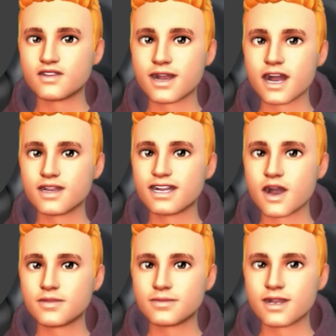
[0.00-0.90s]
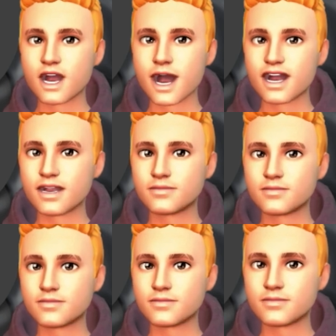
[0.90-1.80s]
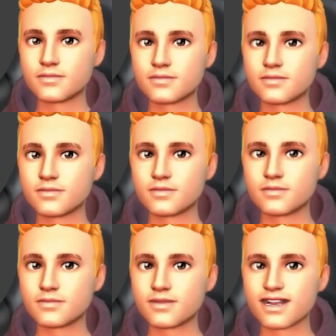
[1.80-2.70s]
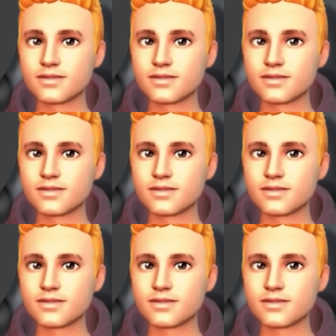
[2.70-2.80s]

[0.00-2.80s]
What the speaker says: have something like this.